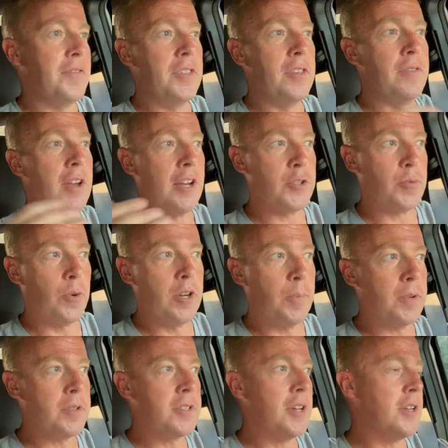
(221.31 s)
You've got
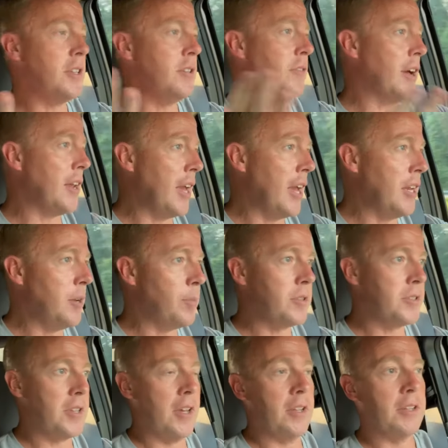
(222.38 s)
20%, you've got
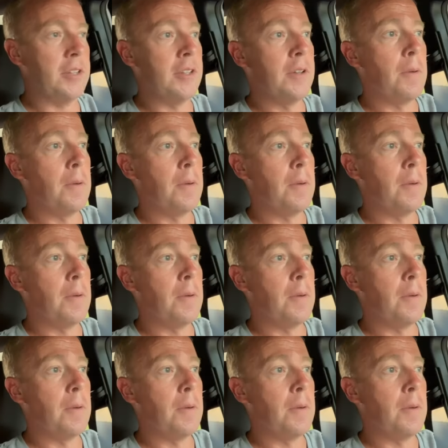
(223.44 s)
80%.